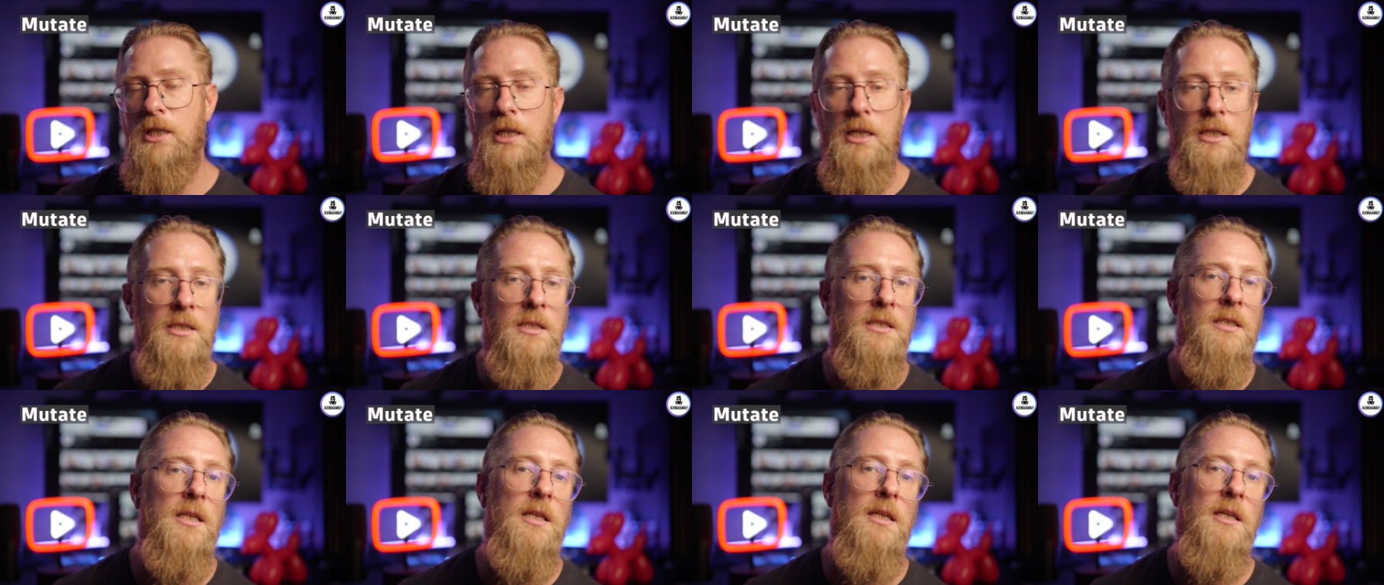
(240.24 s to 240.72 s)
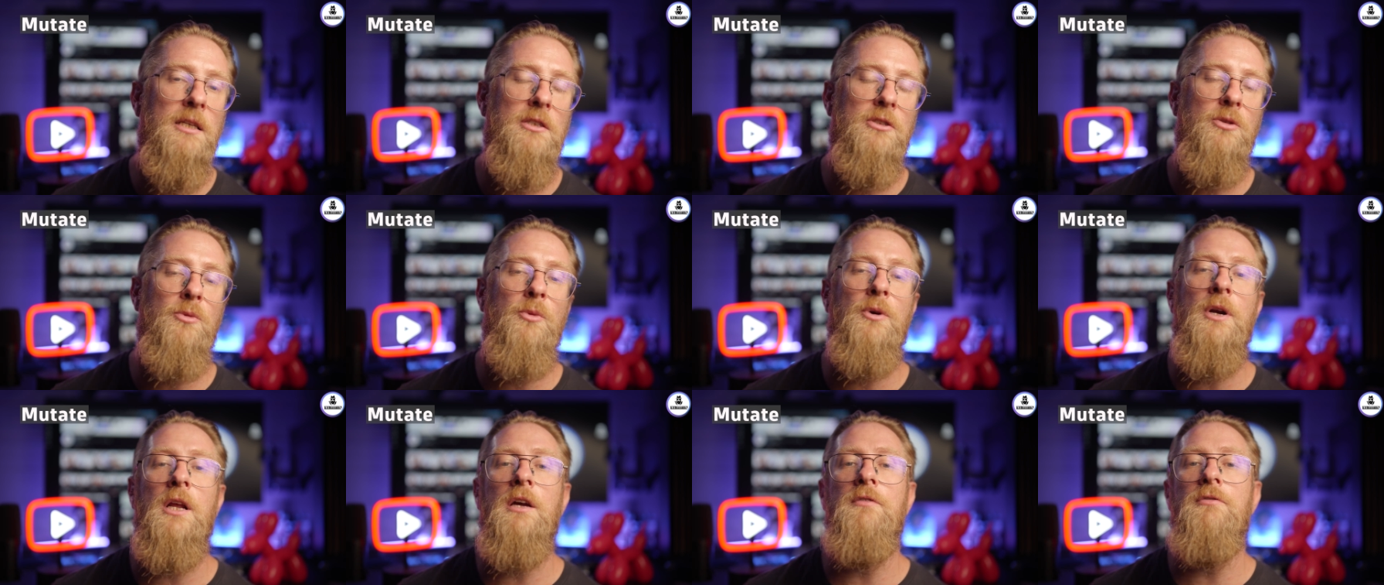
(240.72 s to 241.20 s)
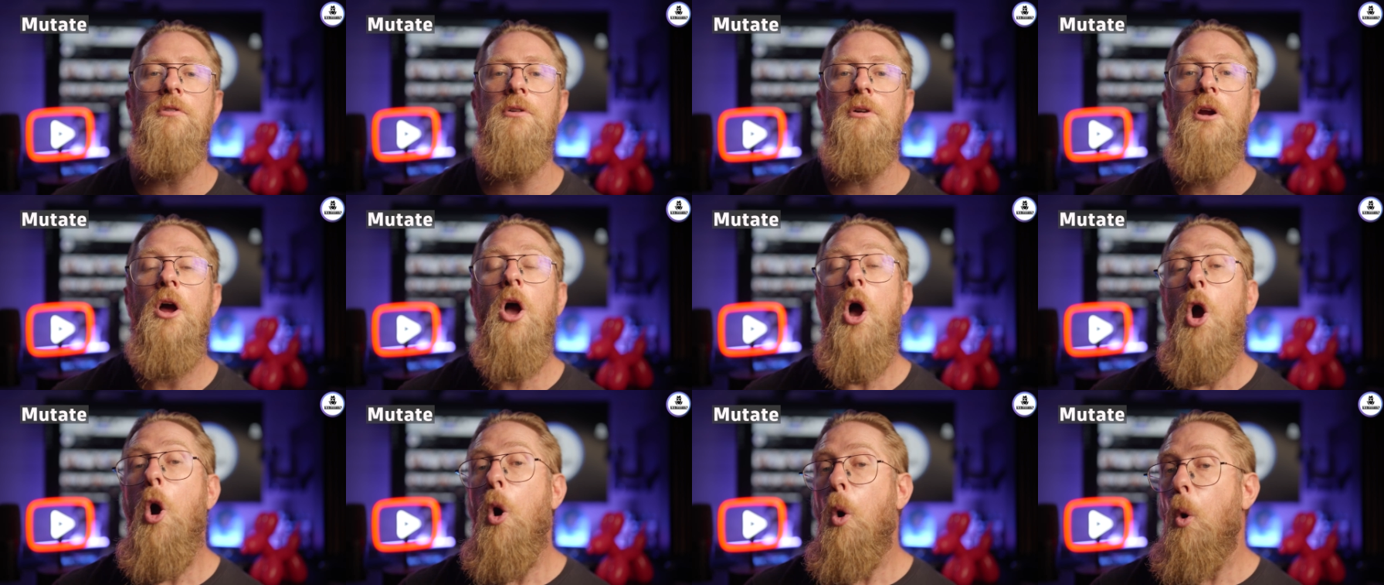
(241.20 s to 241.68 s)
context or whatever,
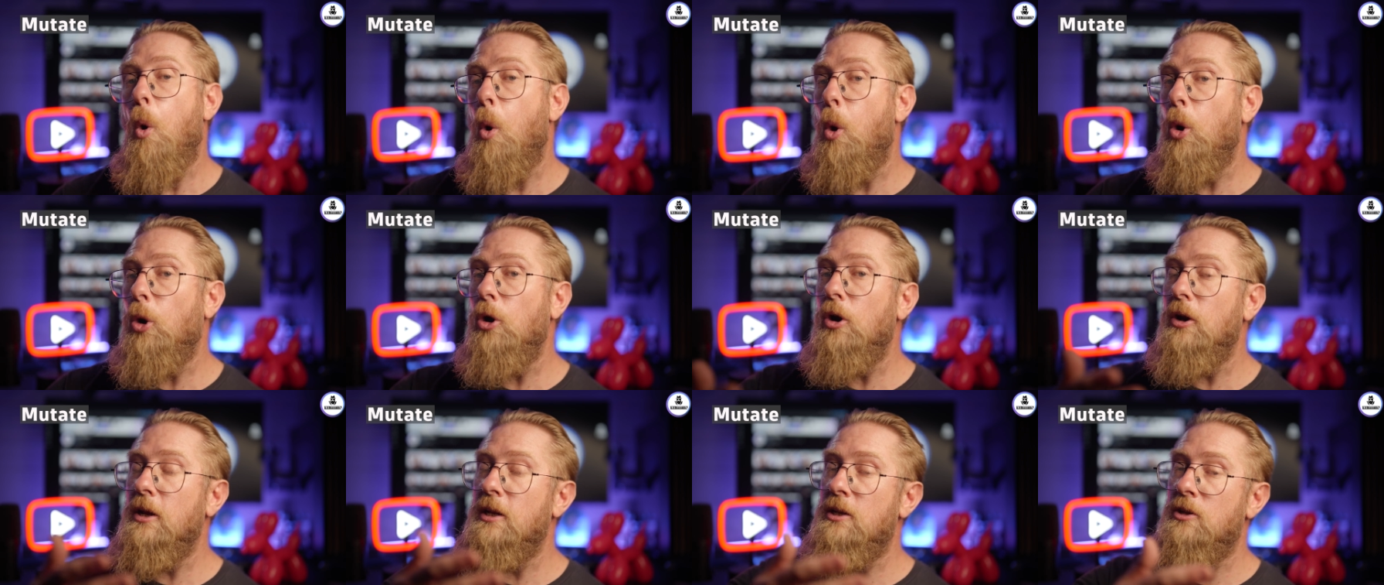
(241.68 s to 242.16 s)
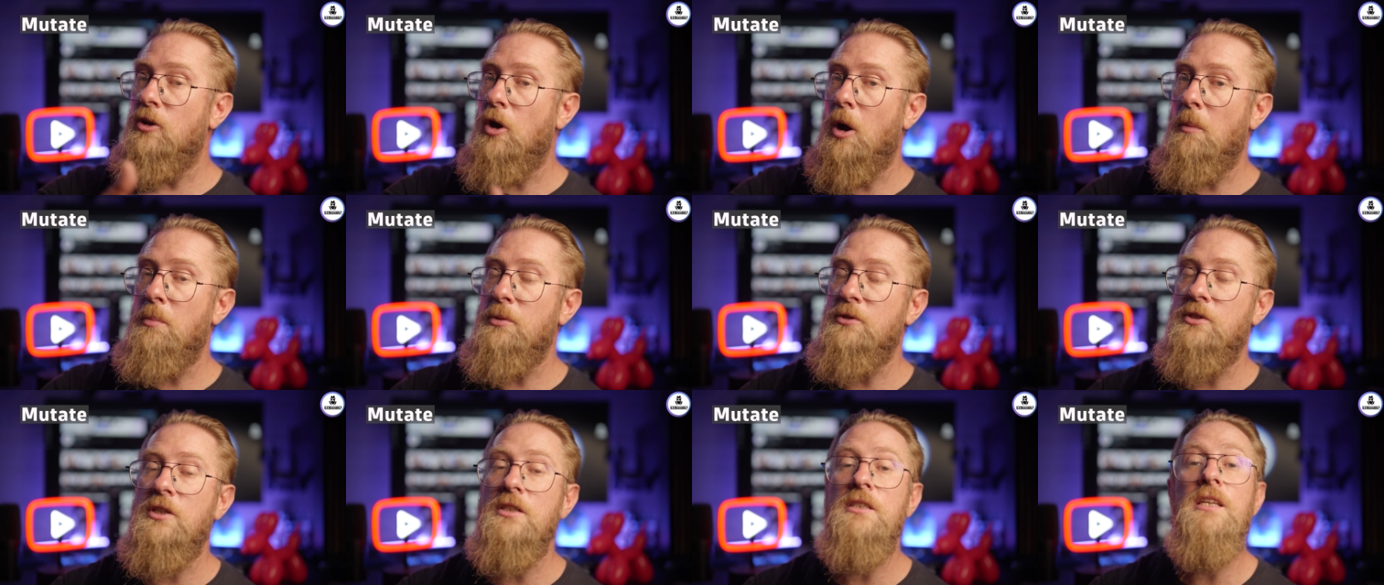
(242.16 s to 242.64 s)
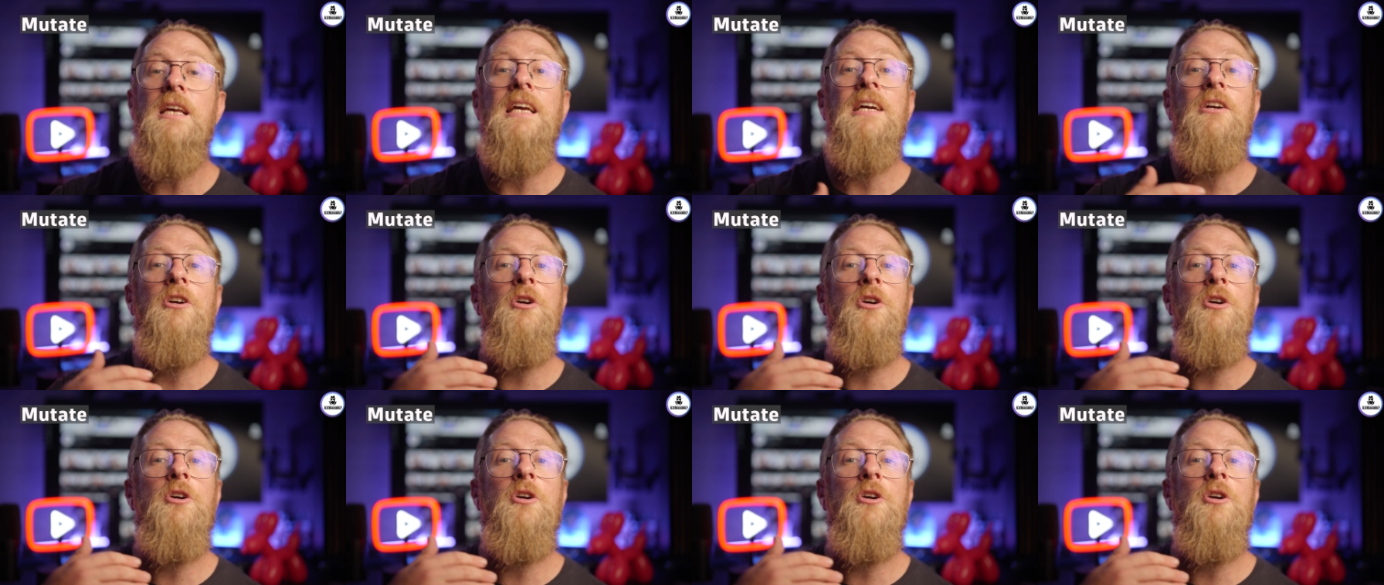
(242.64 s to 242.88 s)
or in the opposite,